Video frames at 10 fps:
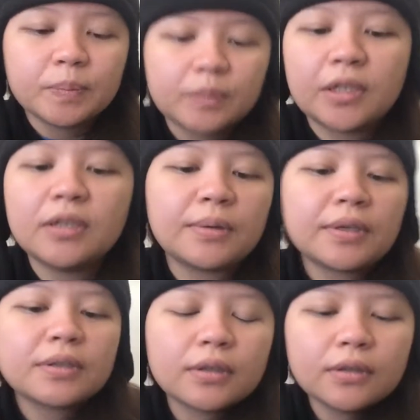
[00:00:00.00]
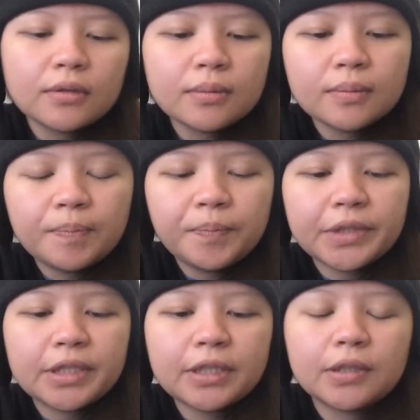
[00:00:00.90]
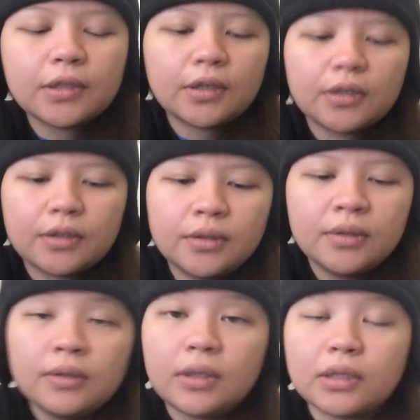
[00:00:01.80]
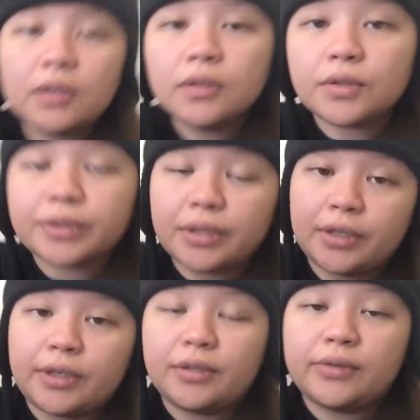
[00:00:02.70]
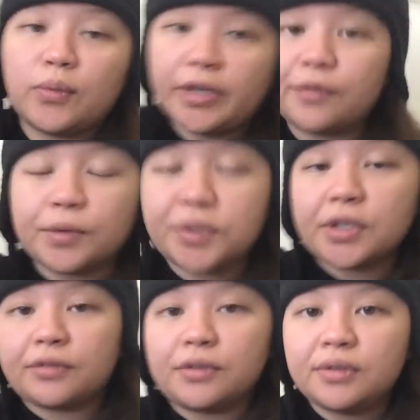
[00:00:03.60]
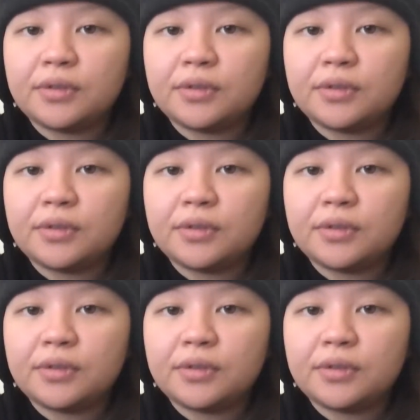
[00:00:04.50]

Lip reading: Anyways, the next con is on your side 24/7,